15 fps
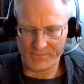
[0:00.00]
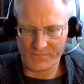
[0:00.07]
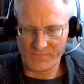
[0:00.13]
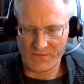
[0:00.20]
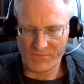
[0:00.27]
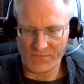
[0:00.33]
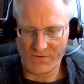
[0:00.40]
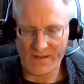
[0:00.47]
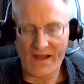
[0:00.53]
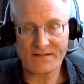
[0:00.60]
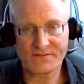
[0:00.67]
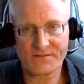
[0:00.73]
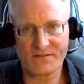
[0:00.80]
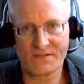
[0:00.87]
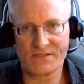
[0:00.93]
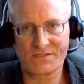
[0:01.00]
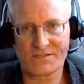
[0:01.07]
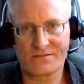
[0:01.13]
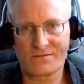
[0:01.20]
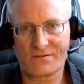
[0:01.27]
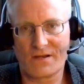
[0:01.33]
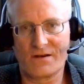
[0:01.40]
If you got to
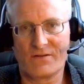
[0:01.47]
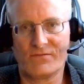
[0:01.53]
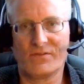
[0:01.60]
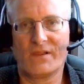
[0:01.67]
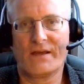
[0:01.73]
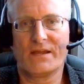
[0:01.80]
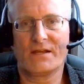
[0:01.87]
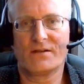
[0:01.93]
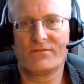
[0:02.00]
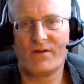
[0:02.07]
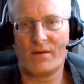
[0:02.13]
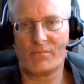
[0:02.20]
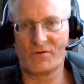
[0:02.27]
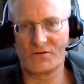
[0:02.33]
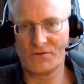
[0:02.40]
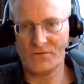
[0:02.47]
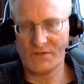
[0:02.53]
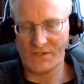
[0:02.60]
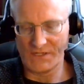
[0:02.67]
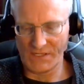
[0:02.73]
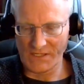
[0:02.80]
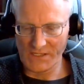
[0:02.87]
this kind of land of
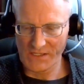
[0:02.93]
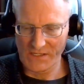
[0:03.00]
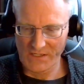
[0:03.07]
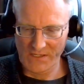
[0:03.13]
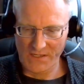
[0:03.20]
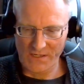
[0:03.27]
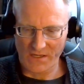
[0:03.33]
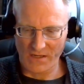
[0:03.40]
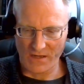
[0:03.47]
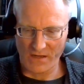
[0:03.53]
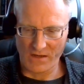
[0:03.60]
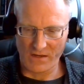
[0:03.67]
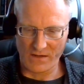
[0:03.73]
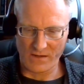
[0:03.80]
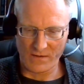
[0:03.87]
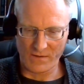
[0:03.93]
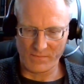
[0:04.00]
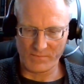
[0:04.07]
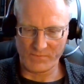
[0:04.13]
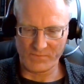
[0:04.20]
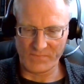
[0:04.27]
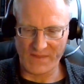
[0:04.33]
opportunity,
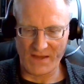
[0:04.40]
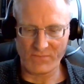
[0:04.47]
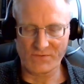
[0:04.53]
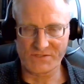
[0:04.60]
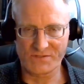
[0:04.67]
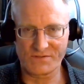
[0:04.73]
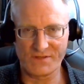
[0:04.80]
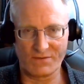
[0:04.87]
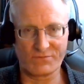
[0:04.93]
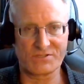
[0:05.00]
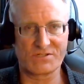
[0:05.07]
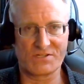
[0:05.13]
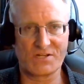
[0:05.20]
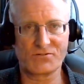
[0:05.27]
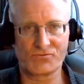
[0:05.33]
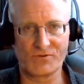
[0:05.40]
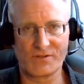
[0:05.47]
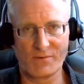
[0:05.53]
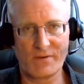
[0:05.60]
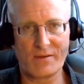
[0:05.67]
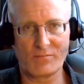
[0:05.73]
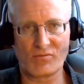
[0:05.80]
that was essentially
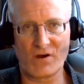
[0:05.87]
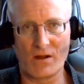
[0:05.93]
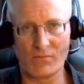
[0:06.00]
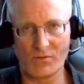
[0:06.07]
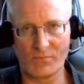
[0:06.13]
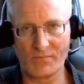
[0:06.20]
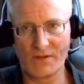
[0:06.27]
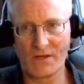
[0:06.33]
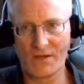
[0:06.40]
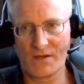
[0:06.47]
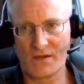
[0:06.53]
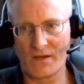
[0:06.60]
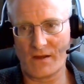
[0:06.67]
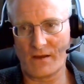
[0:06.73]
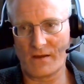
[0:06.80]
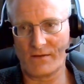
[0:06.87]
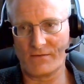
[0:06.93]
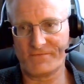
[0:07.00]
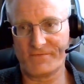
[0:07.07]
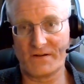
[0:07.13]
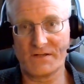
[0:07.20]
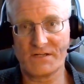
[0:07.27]
the main problem.
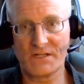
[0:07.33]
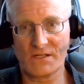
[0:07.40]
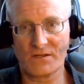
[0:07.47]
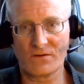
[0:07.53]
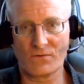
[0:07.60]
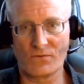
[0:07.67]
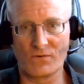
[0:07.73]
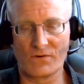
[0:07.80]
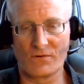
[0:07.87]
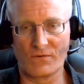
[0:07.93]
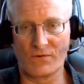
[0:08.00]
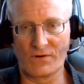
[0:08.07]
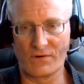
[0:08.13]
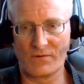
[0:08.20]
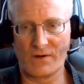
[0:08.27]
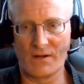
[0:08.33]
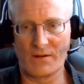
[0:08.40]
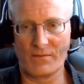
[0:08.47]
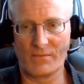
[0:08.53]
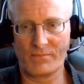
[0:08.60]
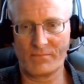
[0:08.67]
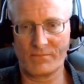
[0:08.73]
Funding or
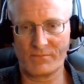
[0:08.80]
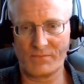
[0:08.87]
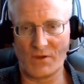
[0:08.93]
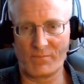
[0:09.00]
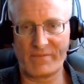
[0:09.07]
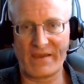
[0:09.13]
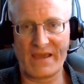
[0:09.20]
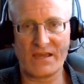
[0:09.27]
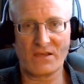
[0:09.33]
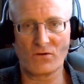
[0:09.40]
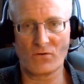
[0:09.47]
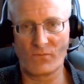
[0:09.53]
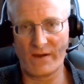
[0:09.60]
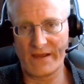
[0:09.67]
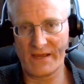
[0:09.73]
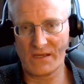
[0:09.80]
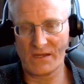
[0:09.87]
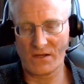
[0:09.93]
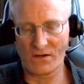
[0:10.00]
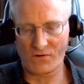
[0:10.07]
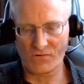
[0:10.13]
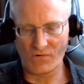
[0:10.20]
paying your way
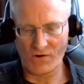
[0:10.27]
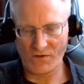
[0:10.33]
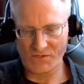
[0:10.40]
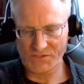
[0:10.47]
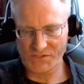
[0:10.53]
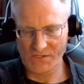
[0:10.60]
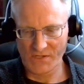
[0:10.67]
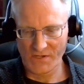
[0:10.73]
across